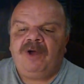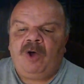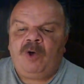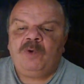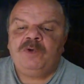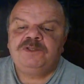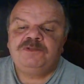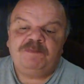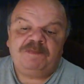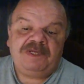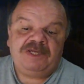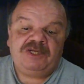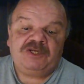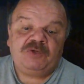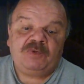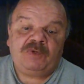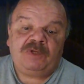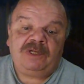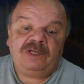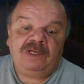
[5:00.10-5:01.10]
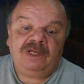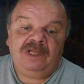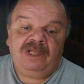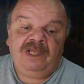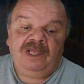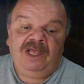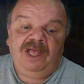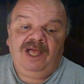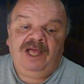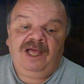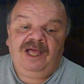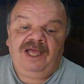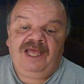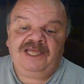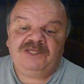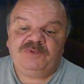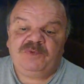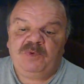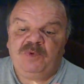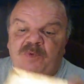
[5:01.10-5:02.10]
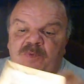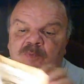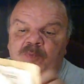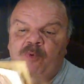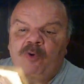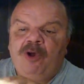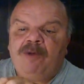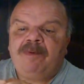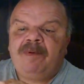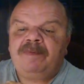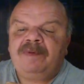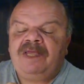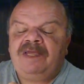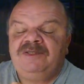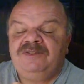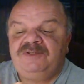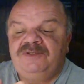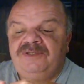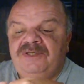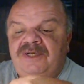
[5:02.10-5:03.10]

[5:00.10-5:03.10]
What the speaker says: owner's manual as we would probably,